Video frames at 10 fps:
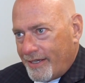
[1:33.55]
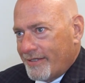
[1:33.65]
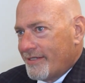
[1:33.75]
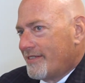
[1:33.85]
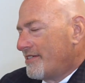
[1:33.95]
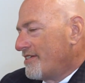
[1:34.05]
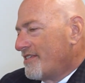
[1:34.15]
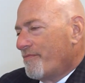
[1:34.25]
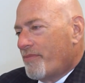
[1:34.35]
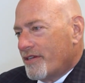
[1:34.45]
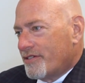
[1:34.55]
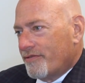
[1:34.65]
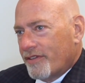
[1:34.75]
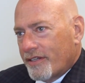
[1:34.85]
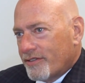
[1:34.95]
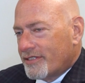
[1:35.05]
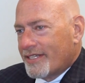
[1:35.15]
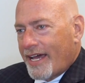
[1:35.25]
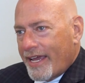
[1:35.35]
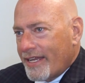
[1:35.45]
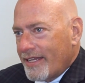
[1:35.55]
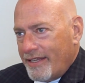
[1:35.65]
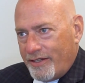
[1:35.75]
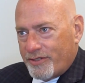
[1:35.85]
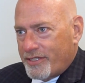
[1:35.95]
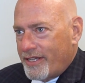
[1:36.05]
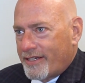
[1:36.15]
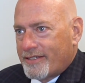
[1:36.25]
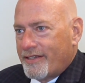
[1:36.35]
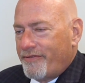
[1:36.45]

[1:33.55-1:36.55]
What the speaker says: It's just a bunch of little tiny needle sticks.